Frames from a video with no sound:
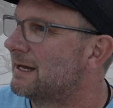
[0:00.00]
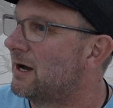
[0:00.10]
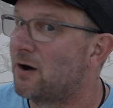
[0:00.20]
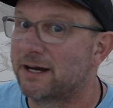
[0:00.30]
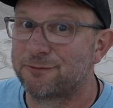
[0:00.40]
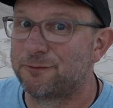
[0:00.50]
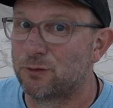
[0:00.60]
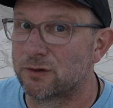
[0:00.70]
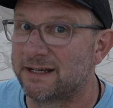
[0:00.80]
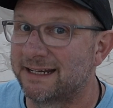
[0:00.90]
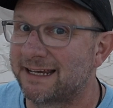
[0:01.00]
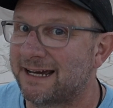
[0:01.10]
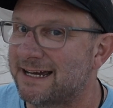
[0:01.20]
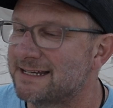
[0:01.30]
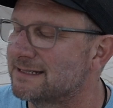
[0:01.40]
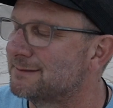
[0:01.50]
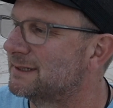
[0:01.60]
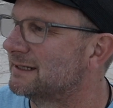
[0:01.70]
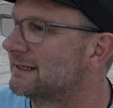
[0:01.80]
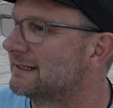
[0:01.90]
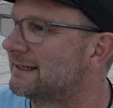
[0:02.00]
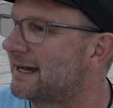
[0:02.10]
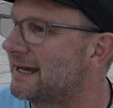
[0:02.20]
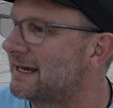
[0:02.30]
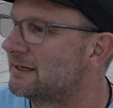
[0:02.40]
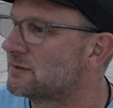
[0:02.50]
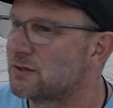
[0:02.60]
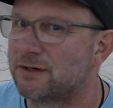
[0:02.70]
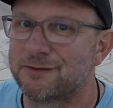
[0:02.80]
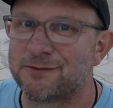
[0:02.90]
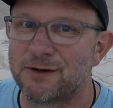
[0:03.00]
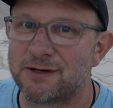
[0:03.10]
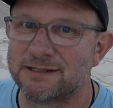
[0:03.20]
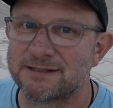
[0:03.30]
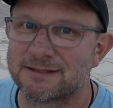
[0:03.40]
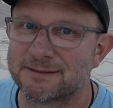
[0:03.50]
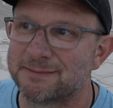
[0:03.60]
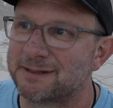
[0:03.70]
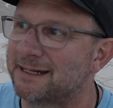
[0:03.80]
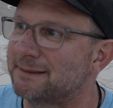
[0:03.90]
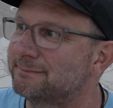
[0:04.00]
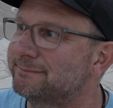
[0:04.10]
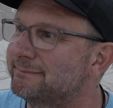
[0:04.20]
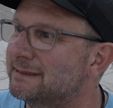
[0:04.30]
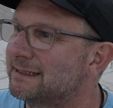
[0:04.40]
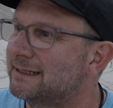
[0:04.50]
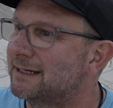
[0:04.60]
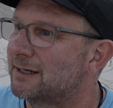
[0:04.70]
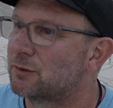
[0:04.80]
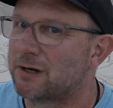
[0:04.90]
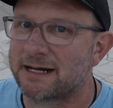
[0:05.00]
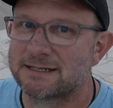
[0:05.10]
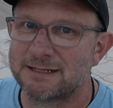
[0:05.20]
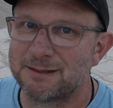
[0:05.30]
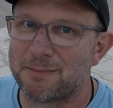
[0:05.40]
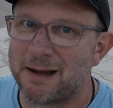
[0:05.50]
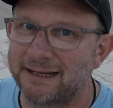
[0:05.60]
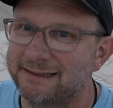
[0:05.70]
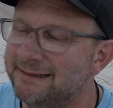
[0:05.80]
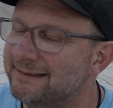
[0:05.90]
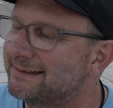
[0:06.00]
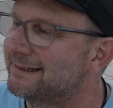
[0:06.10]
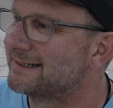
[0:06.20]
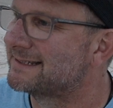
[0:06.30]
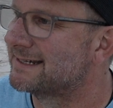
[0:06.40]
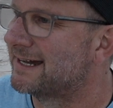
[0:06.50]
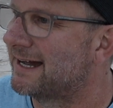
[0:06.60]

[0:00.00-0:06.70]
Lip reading: hiked 14 Ks in the middle of the day trying to find some cracks in the mud that